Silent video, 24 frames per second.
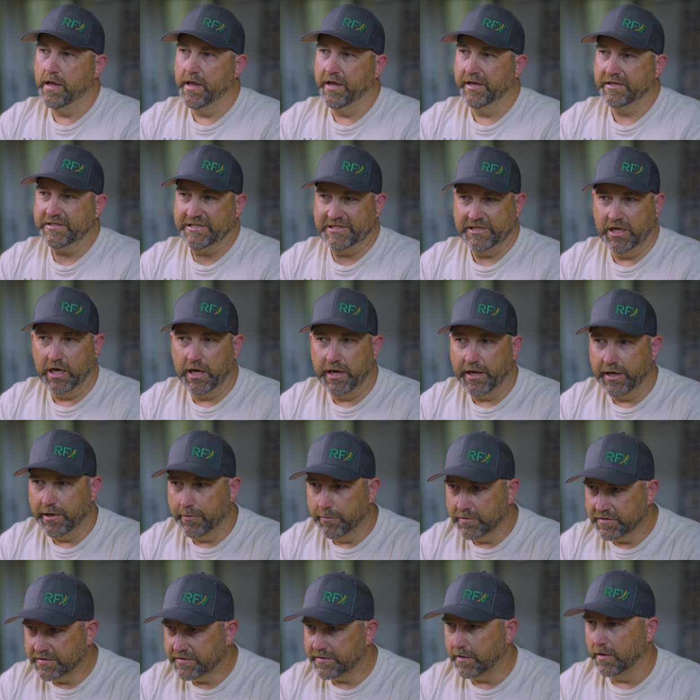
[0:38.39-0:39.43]
Anxiety
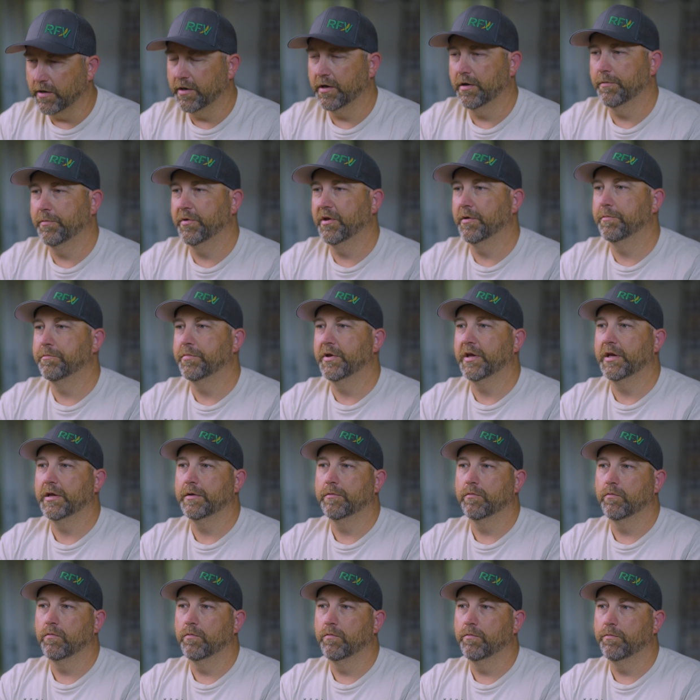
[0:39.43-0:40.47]
was starting to be a big,
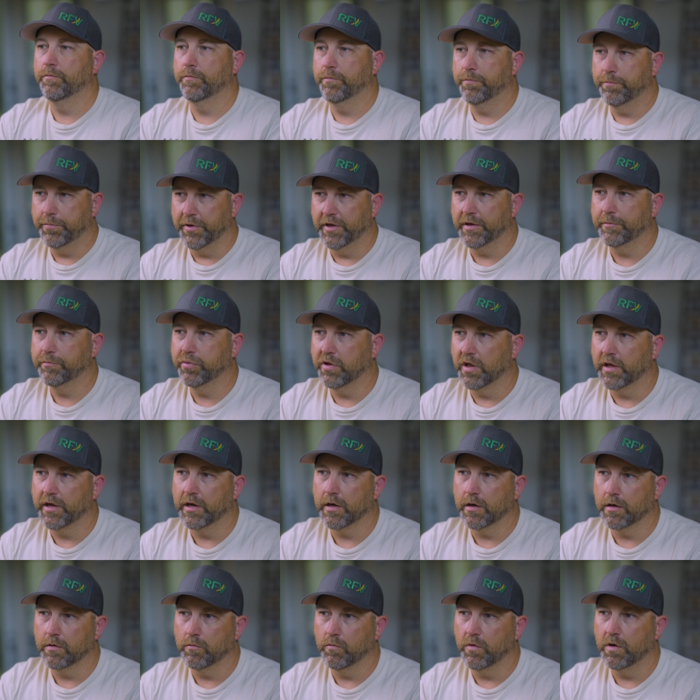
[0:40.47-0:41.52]
big
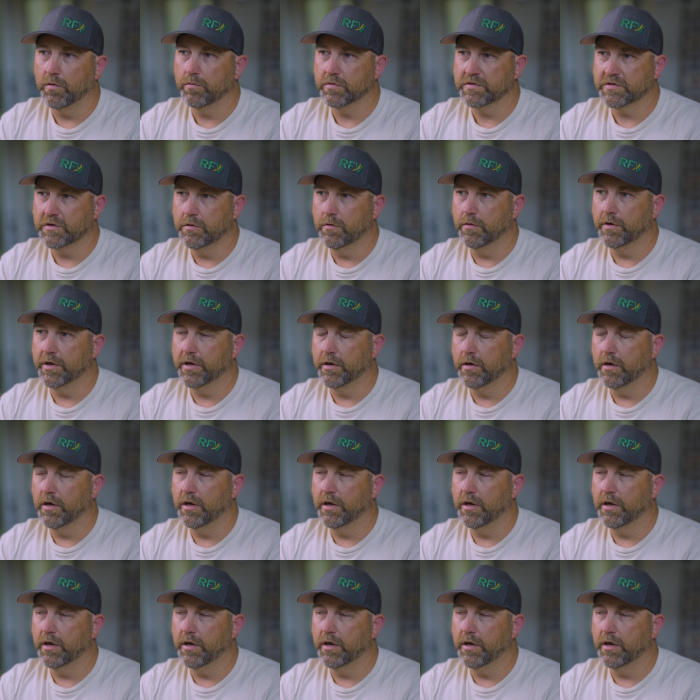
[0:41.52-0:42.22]
player in what was going